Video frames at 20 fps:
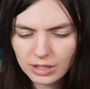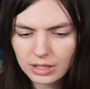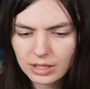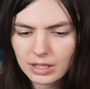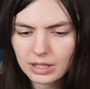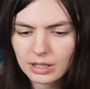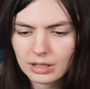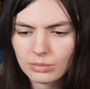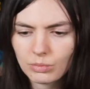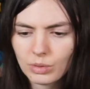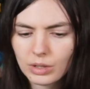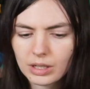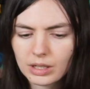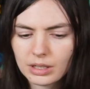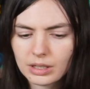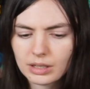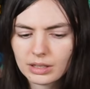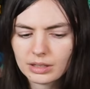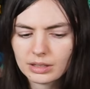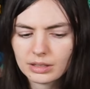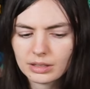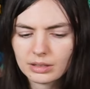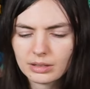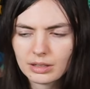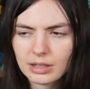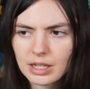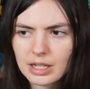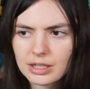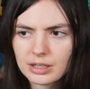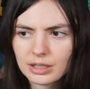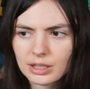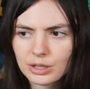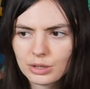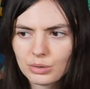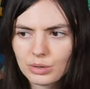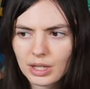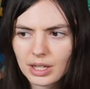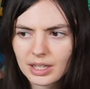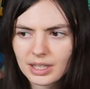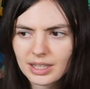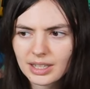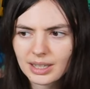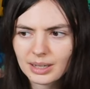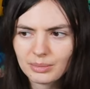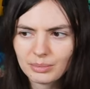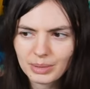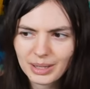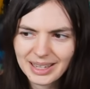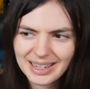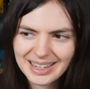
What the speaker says: And he didn't want to easily do that again.